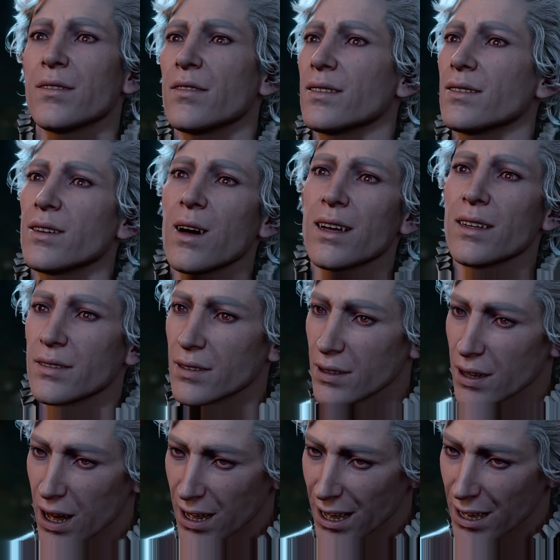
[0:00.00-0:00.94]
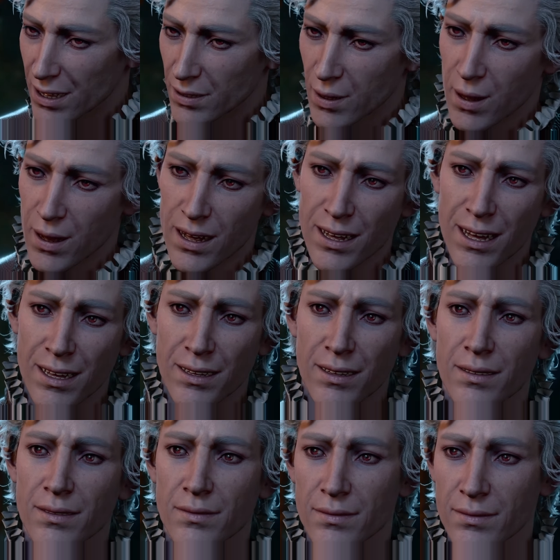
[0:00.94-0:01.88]
we've had quite the journey, you and
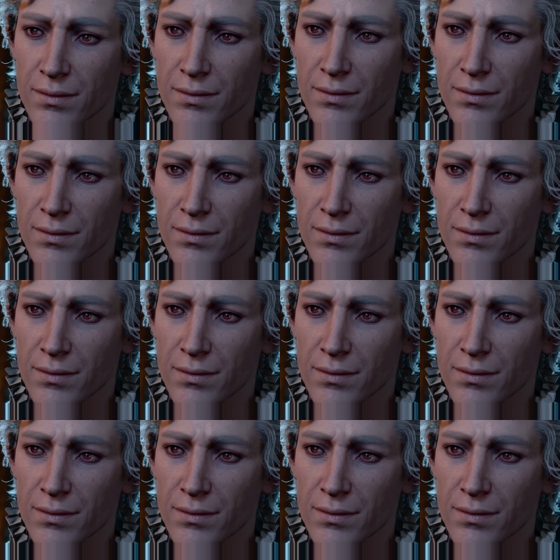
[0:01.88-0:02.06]
I.